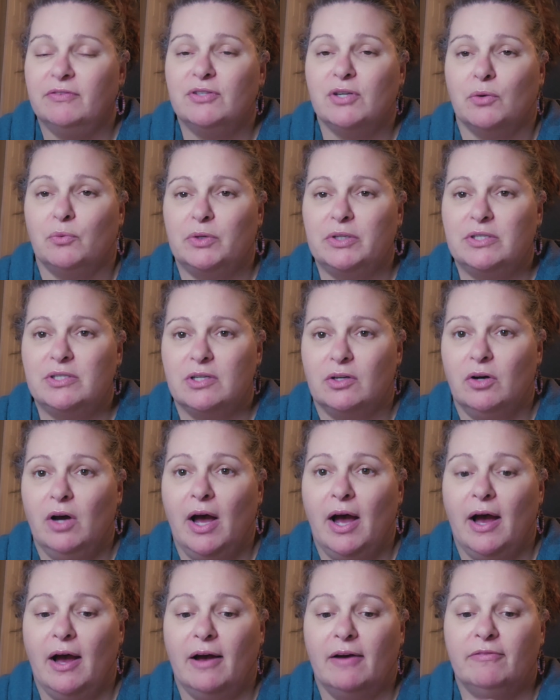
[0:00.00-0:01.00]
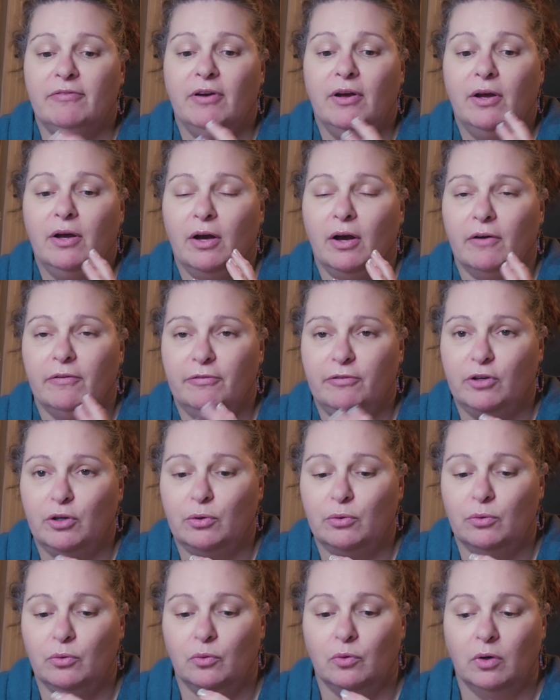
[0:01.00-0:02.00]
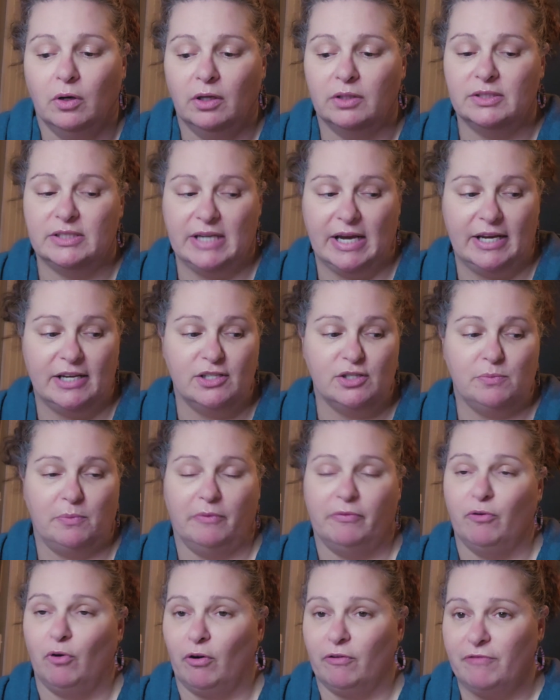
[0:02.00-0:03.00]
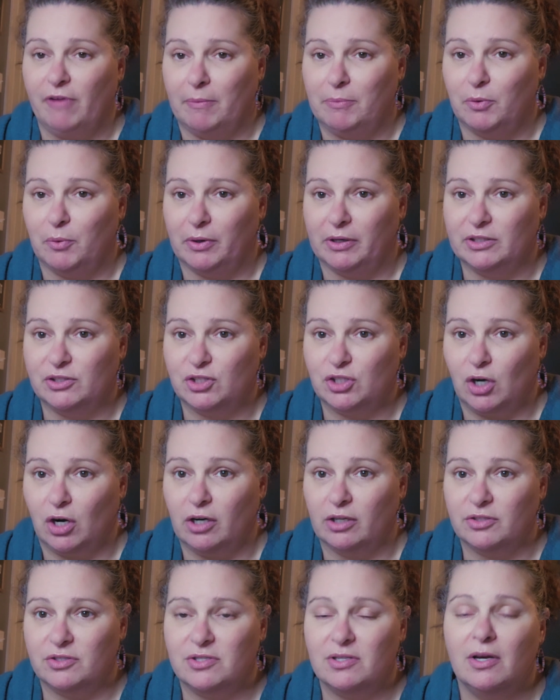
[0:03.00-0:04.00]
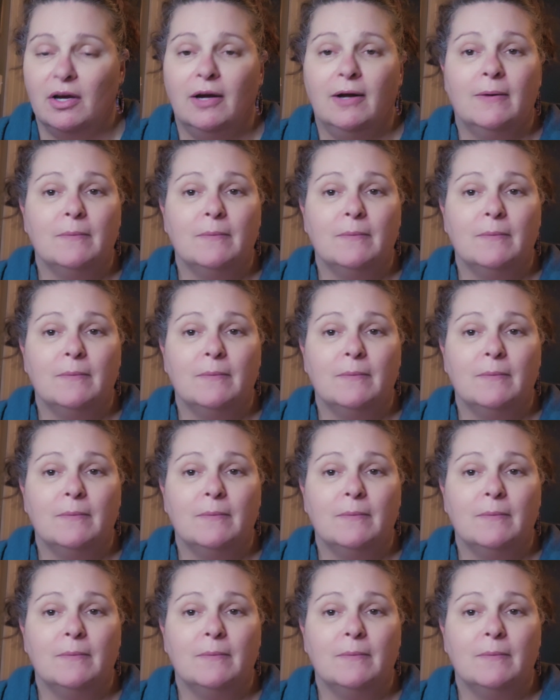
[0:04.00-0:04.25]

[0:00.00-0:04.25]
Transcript: So we still have a few days before February starts.